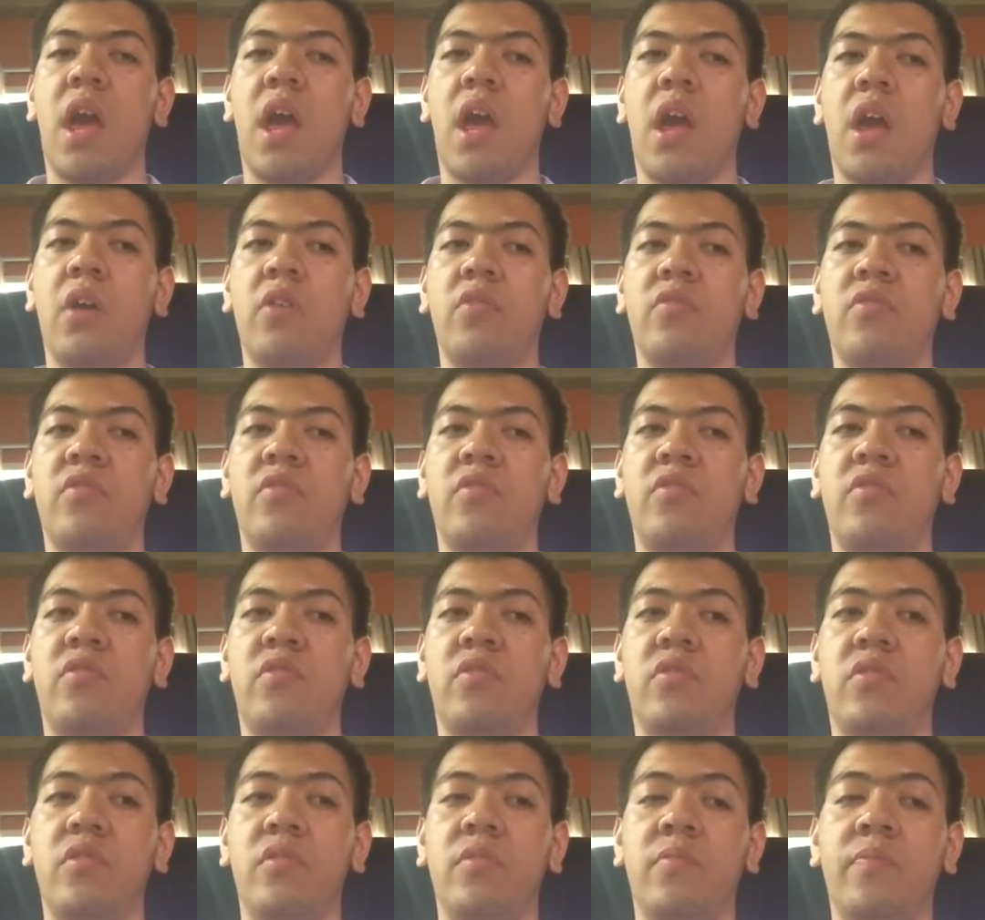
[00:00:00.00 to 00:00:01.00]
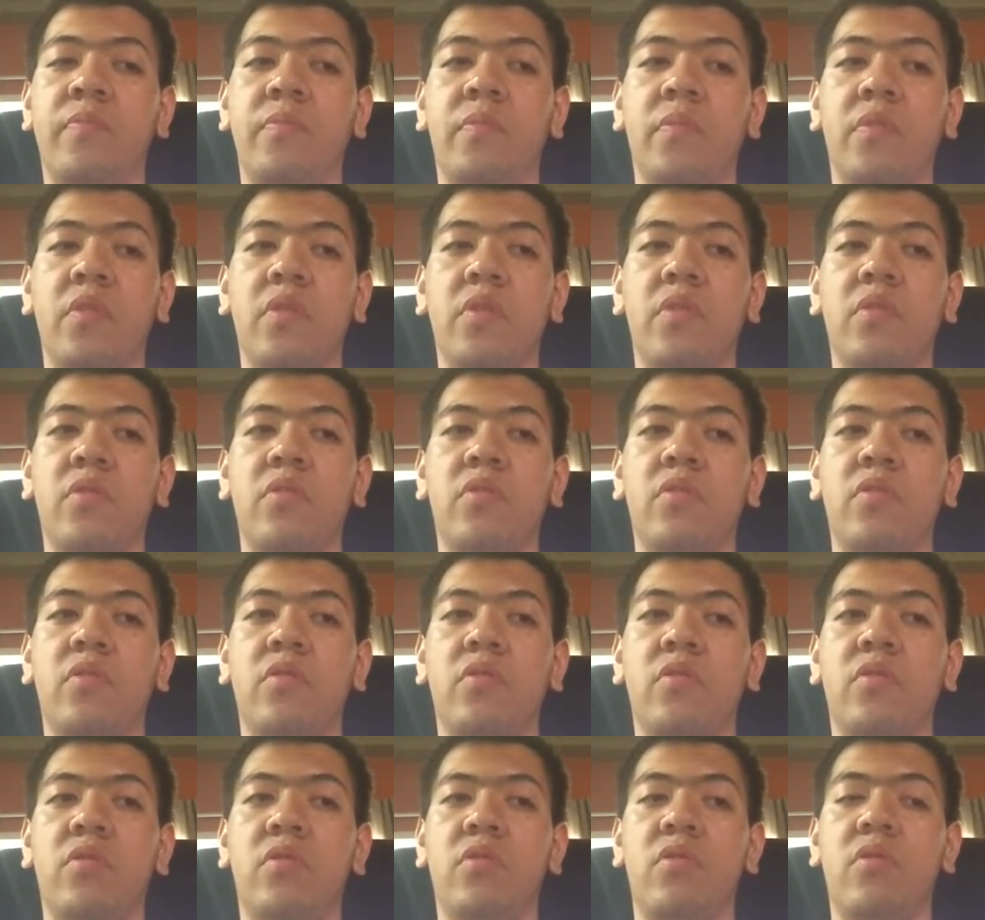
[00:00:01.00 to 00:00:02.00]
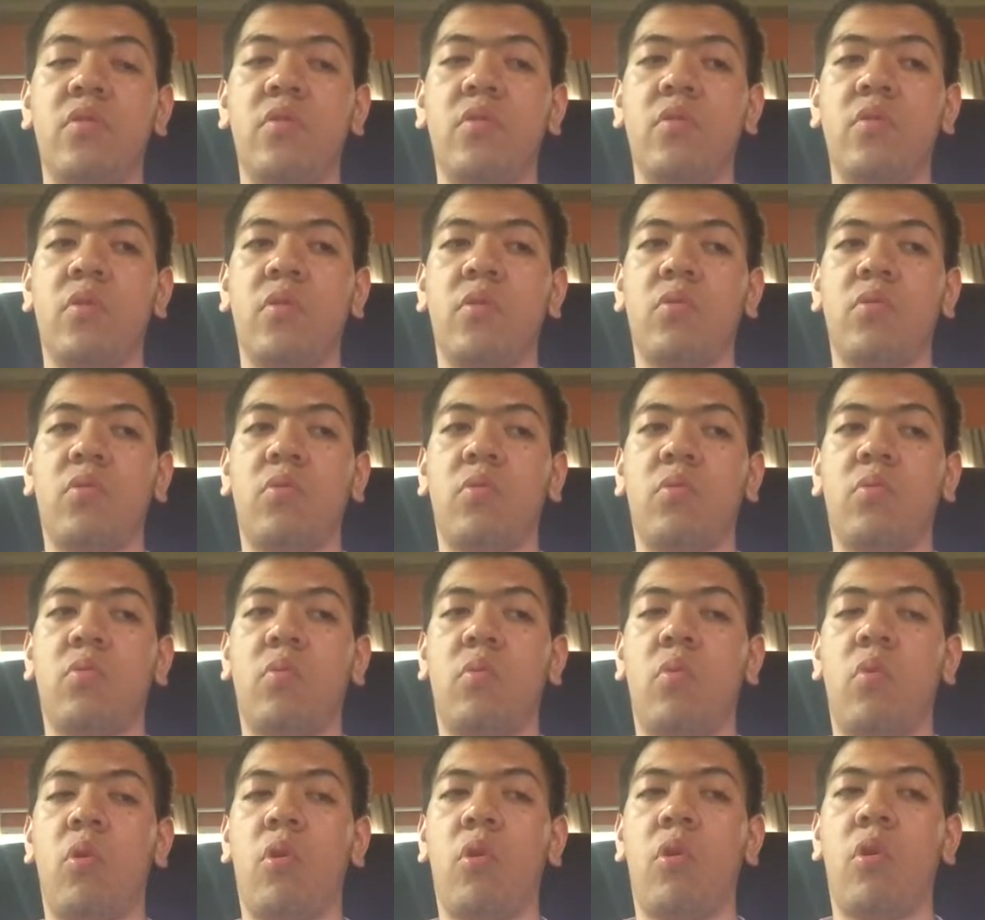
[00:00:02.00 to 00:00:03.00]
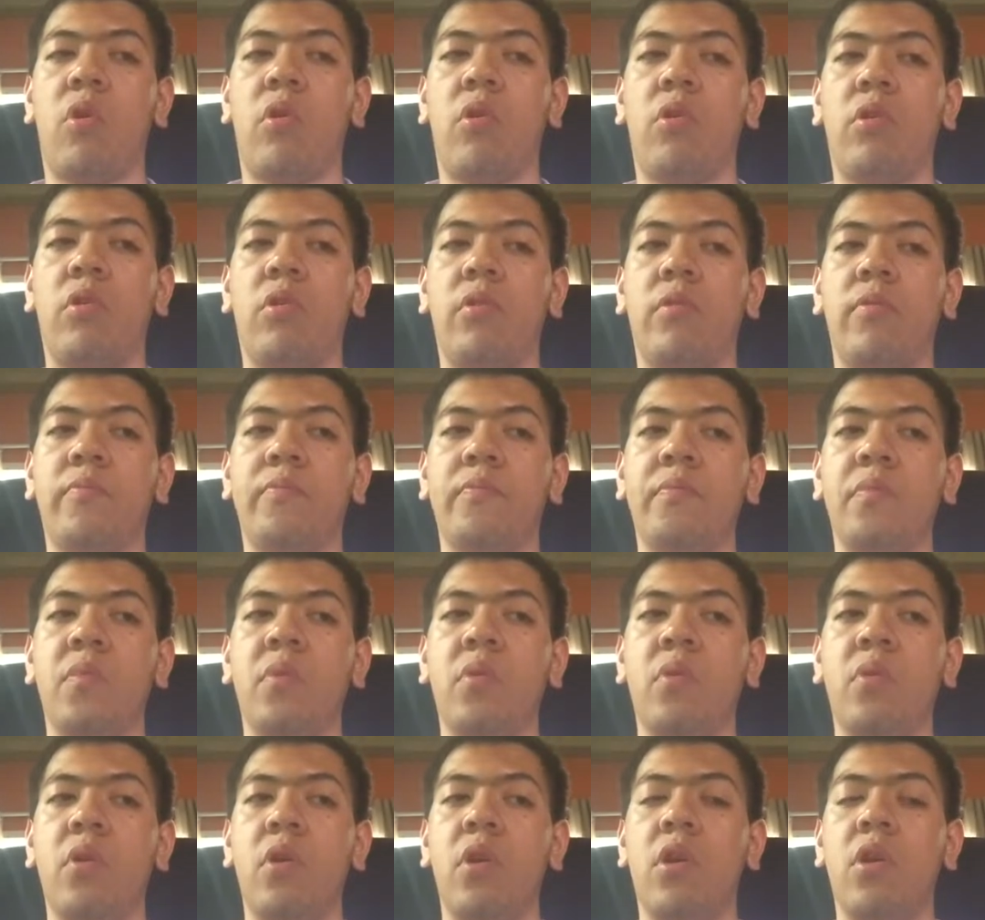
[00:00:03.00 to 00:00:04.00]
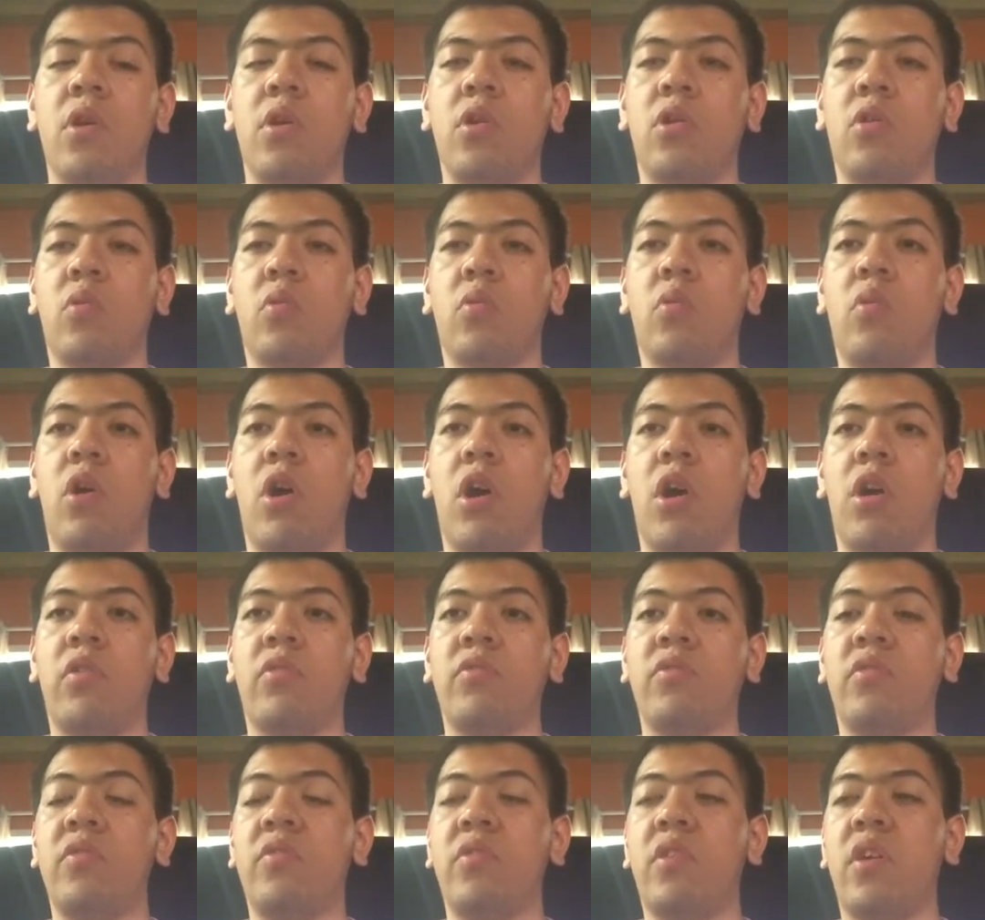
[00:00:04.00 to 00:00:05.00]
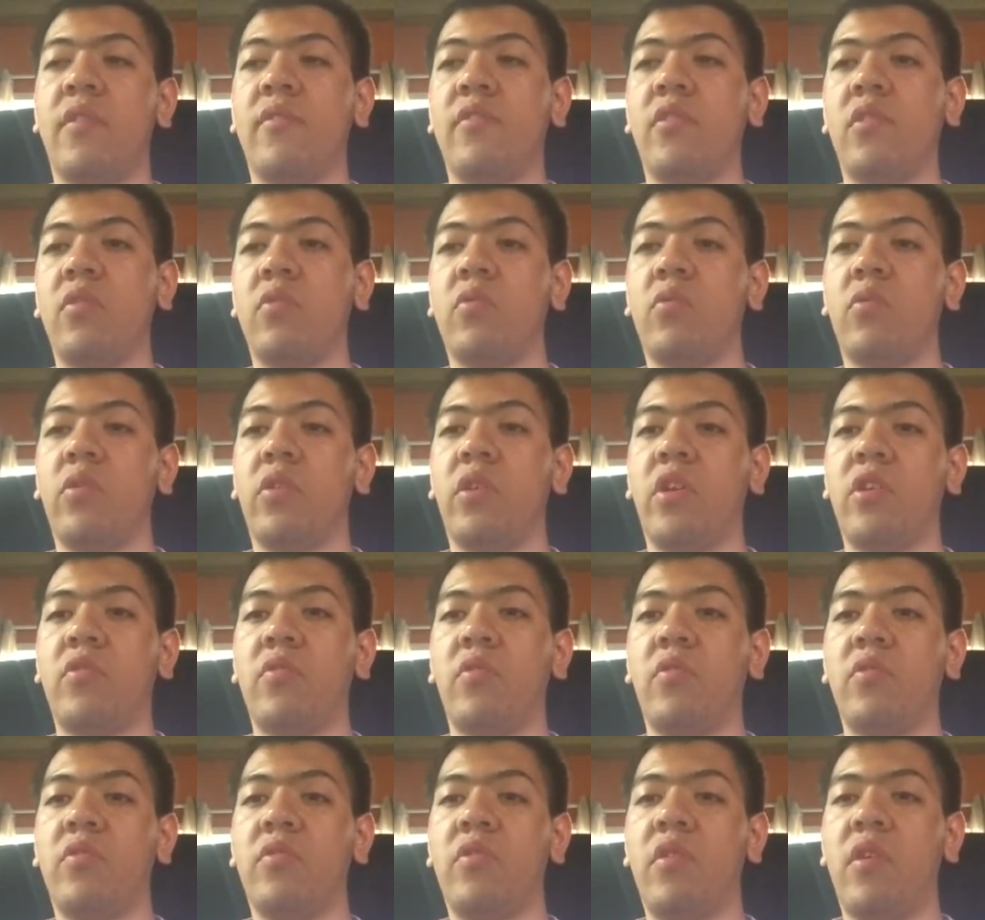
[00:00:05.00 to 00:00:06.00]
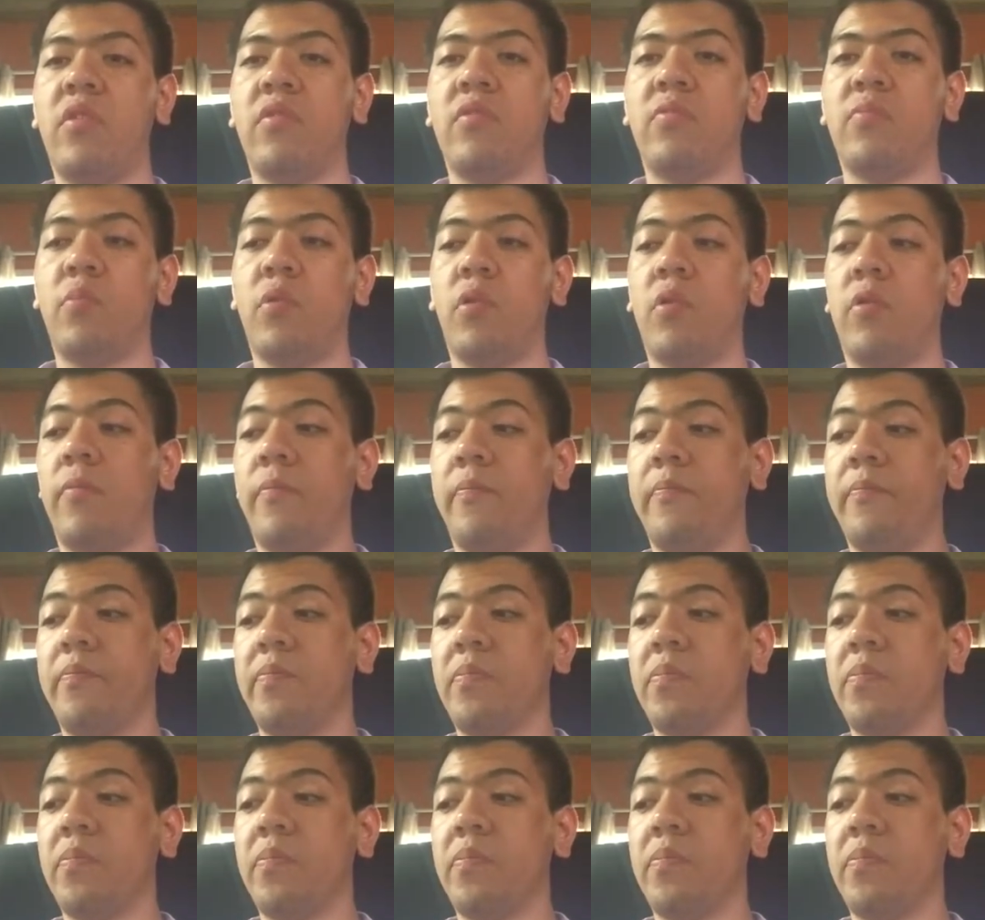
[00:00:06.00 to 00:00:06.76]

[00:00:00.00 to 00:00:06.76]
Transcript: as a war otherwise just have this religion as well.